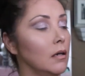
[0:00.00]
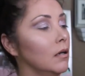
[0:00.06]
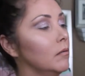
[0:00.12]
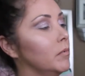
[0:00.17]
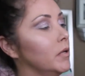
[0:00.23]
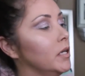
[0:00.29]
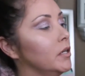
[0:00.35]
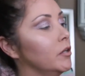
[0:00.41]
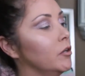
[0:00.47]

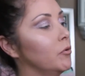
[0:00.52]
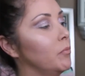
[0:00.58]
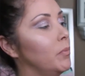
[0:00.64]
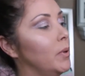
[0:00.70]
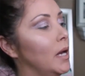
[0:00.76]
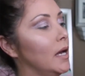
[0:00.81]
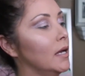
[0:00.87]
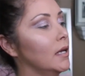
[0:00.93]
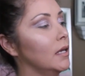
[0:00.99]
I'm going to go
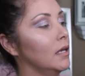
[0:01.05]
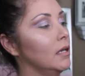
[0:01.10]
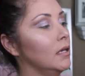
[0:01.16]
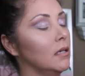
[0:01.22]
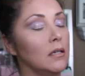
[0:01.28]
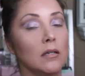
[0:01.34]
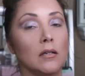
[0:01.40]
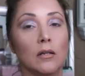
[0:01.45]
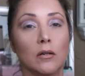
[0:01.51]
back
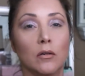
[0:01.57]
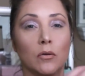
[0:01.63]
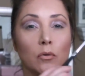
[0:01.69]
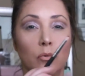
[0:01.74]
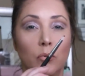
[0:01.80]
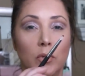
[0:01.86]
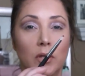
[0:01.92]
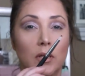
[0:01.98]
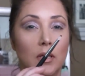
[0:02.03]
in
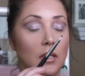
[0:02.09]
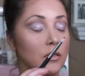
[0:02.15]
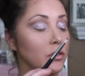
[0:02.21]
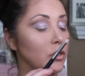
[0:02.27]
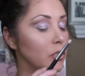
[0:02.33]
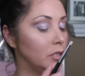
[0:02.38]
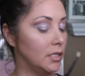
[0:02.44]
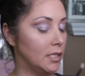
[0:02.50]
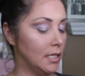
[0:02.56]
with the
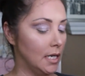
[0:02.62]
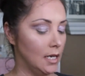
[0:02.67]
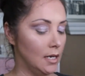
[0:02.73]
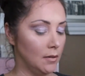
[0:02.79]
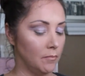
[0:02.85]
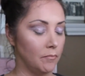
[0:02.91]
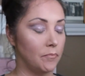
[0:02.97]
Tootsie.